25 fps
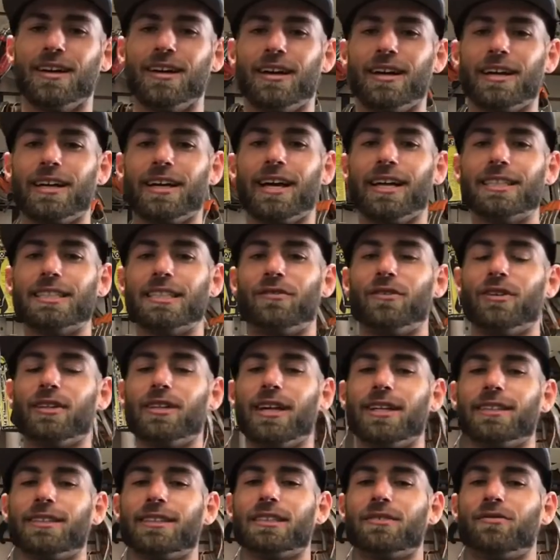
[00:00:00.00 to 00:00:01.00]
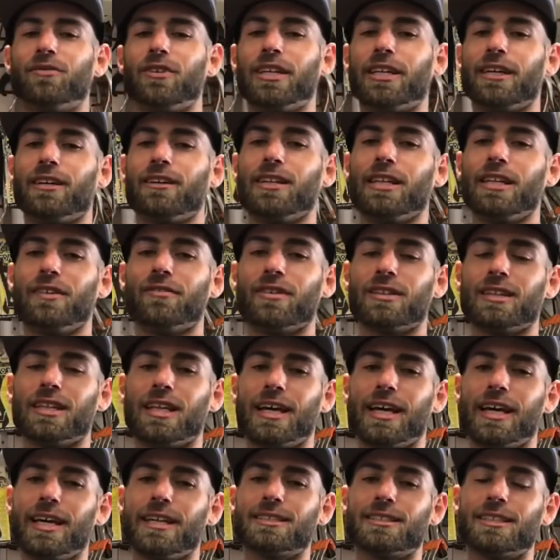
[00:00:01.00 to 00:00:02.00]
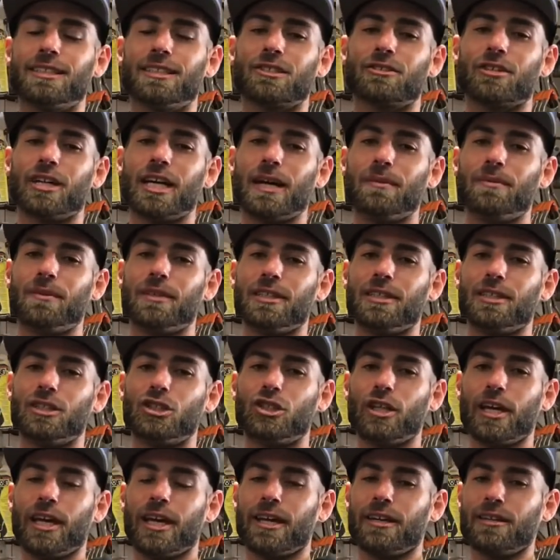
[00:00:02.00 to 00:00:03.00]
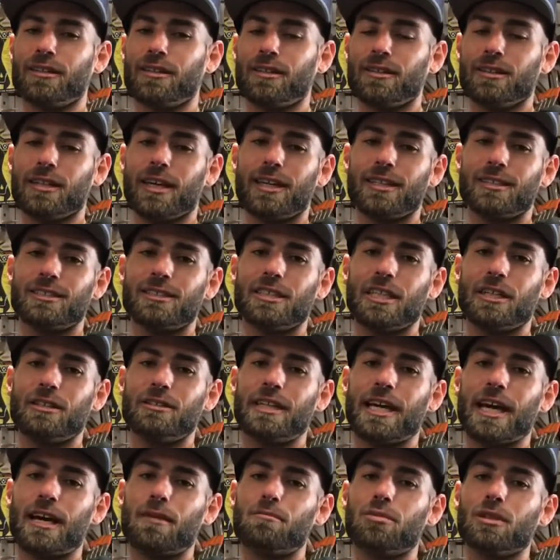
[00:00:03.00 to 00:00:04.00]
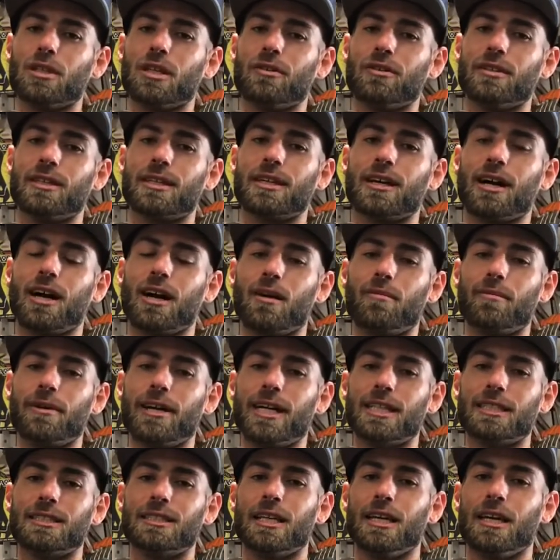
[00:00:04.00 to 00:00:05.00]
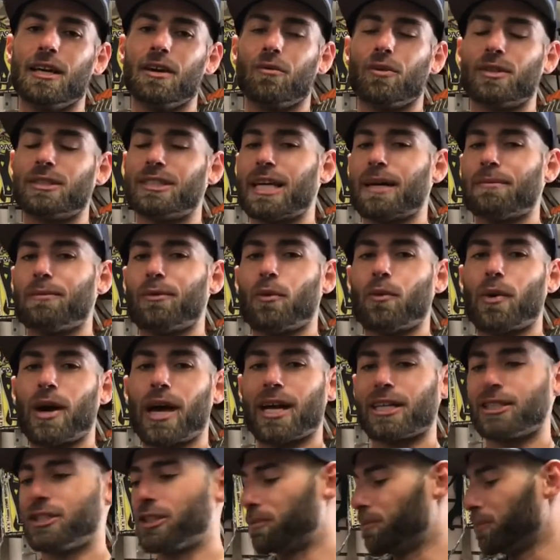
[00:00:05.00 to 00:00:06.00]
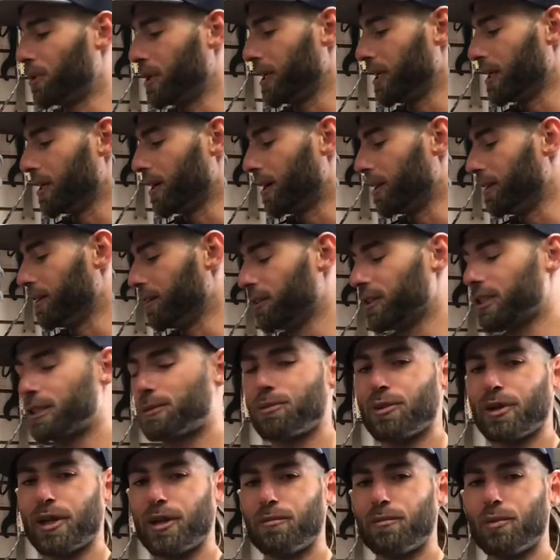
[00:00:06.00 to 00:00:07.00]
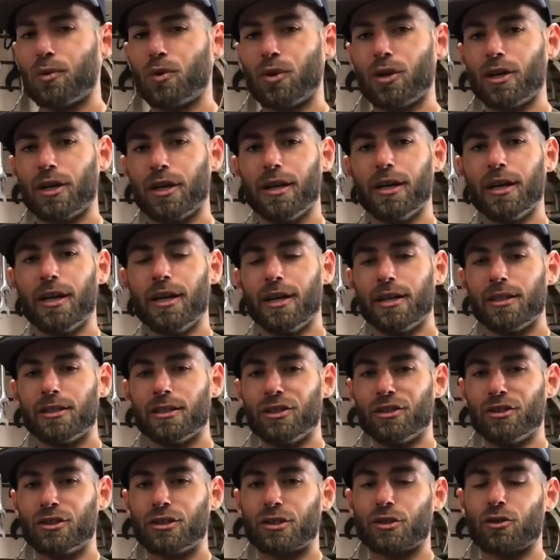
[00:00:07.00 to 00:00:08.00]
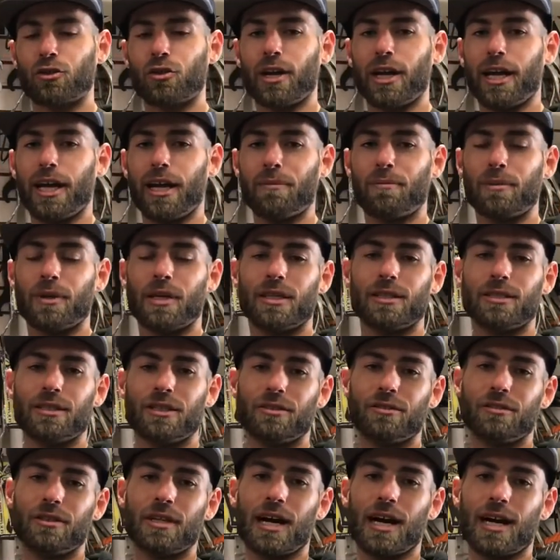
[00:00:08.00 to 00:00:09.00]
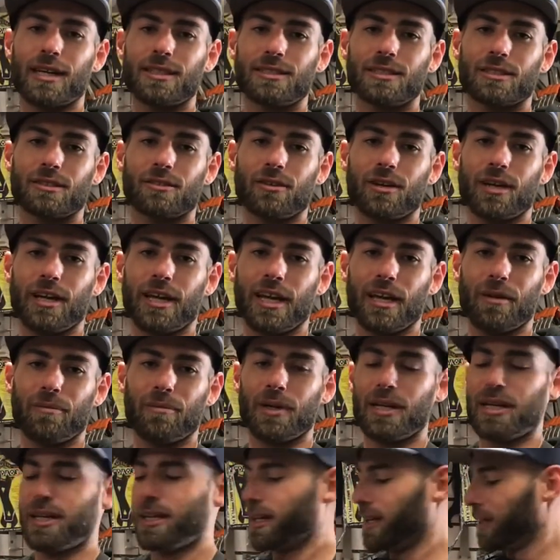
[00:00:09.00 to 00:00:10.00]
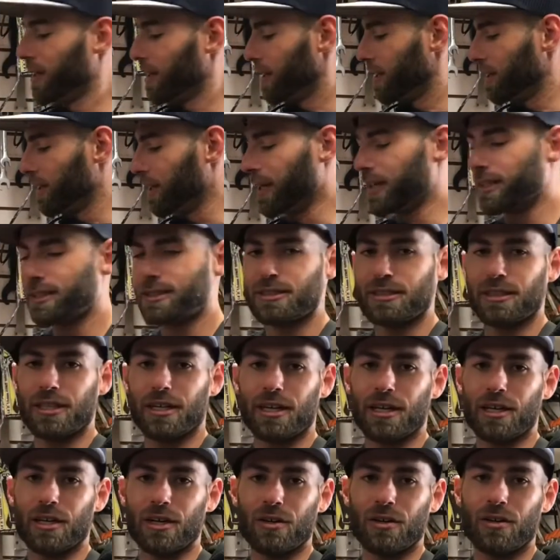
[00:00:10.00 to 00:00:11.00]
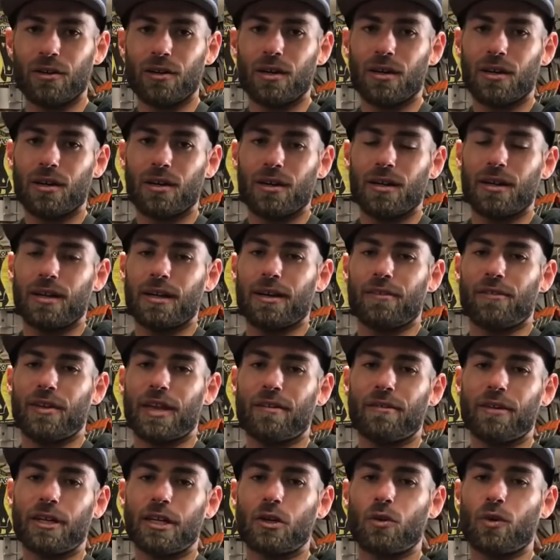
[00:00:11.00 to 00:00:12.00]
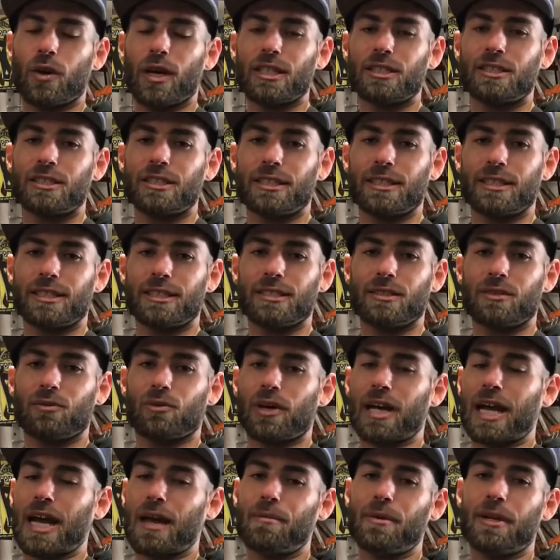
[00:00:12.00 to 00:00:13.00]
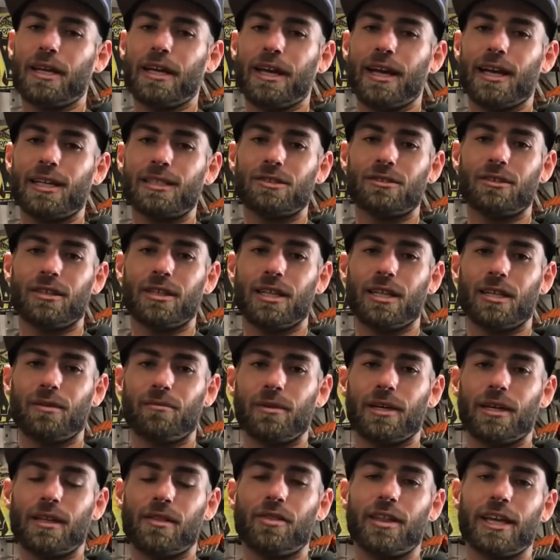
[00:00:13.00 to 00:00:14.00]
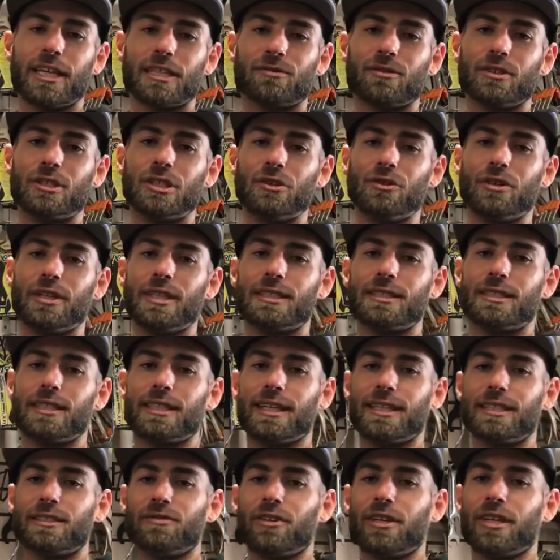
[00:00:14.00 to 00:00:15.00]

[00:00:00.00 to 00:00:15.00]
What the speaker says: Alright guys, if you like this video, leave a like, subscribe to the channel, let us know down below in the comments what type of wax you're putting on your springboard. Do you scrape? Do you not scrape? Let us know. If you have any questions, we're happy to answer them, and thanks for tuning in today's